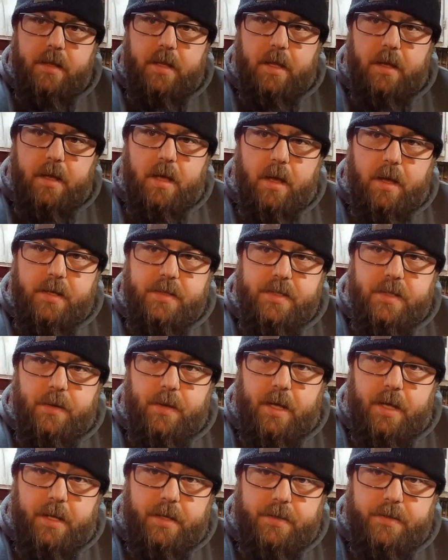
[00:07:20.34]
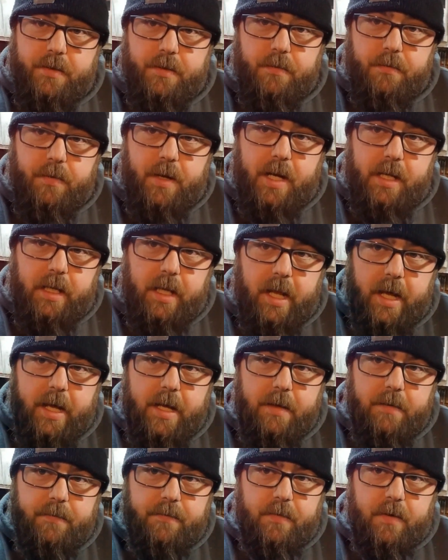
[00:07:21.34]
that also has red
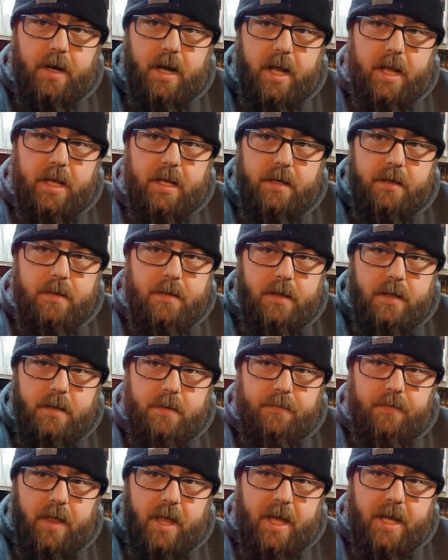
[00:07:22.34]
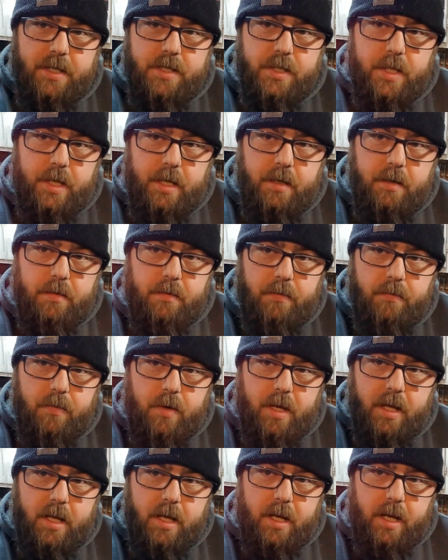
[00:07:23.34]
light for night, flashing
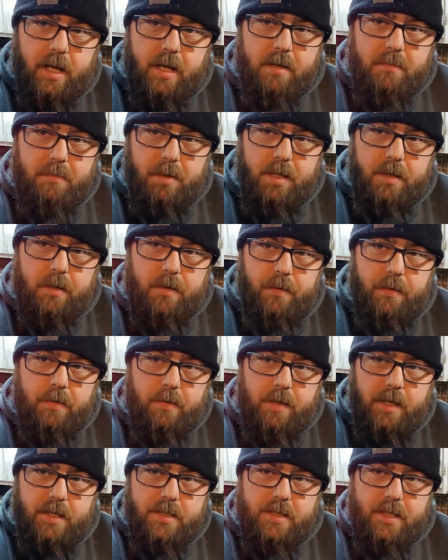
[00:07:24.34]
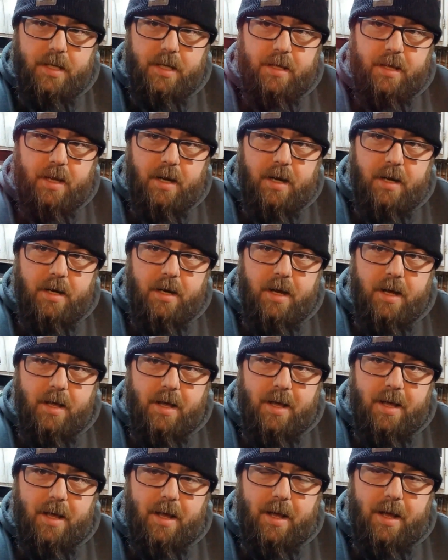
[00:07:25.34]
red and blue, you see there,
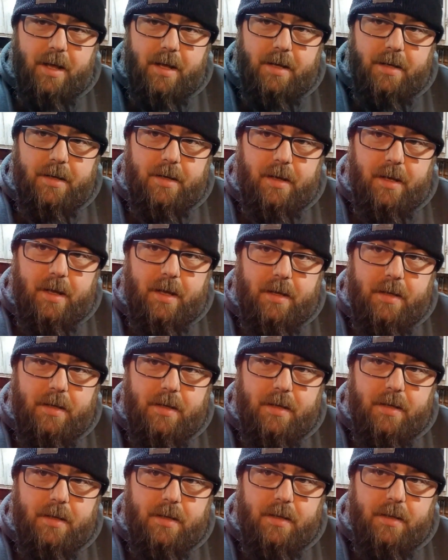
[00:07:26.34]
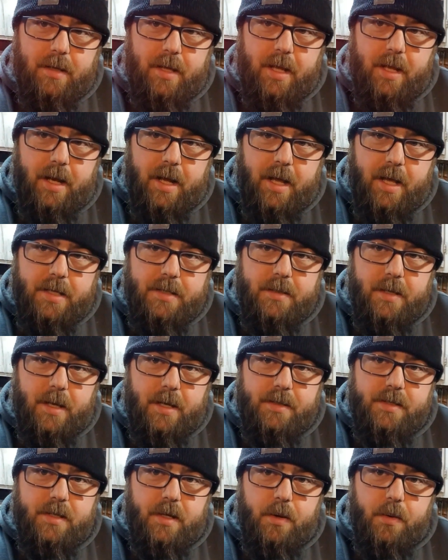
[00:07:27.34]
and then it has
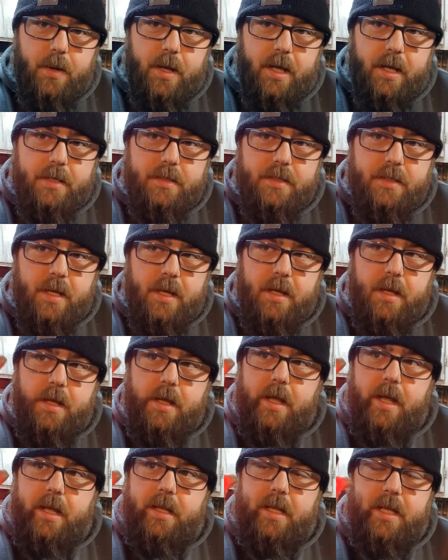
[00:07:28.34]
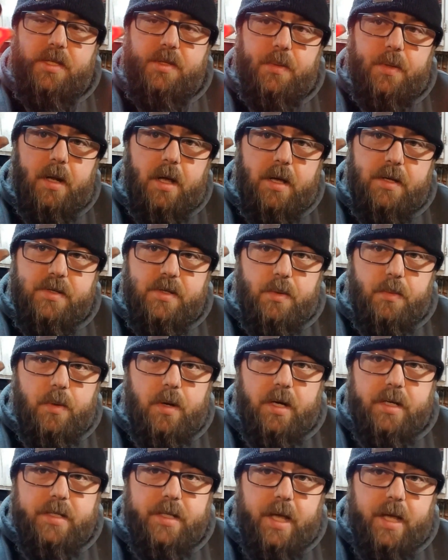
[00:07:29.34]
SOS, and this one also
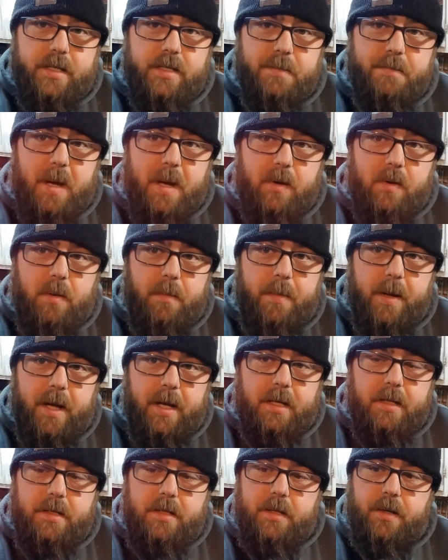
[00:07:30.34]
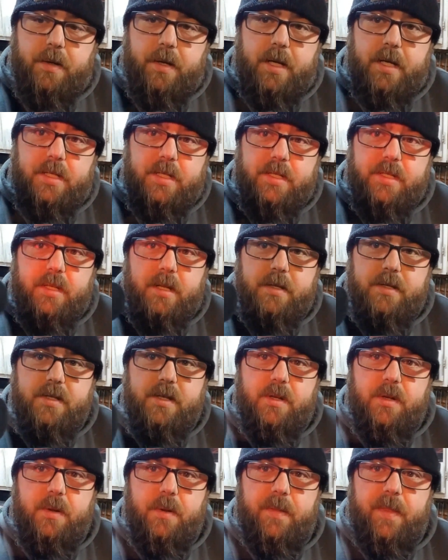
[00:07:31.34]
works as a power bank too. You just
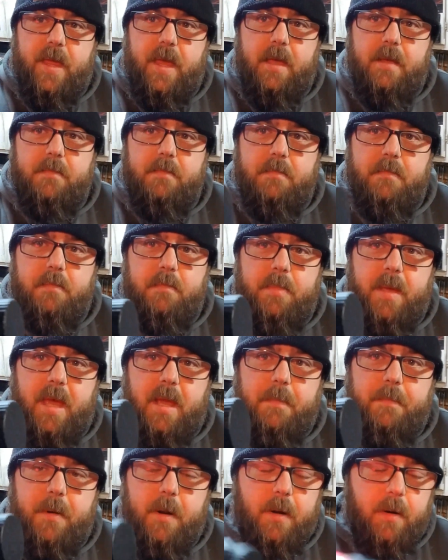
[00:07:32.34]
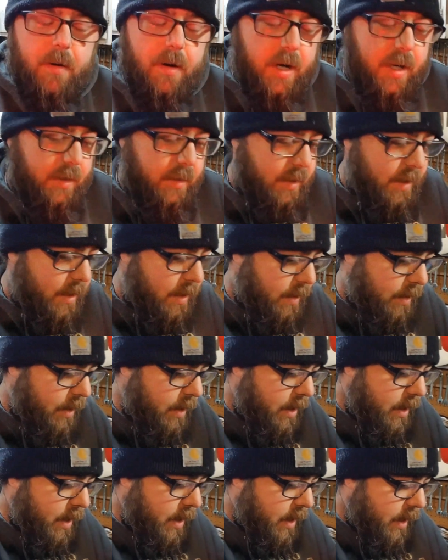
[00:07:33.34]
unscrew that back part right
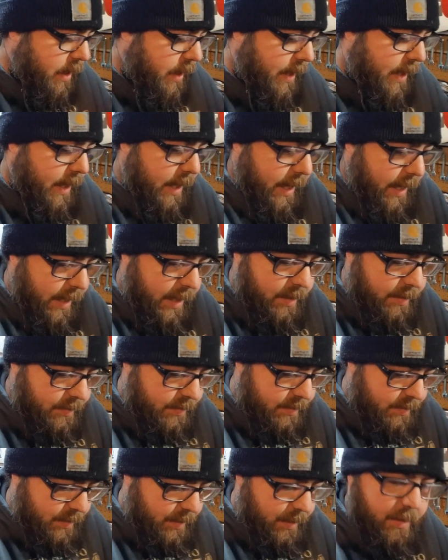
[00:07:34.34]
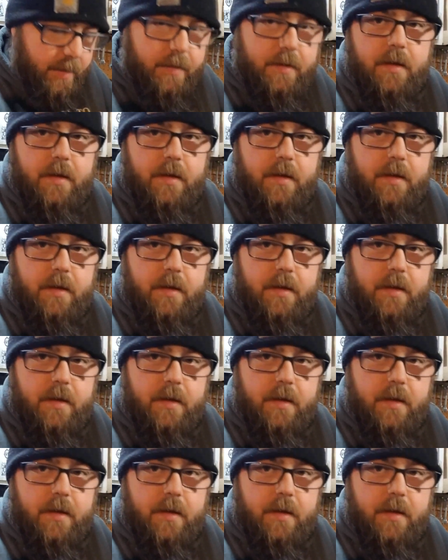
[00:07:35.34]
there, and it has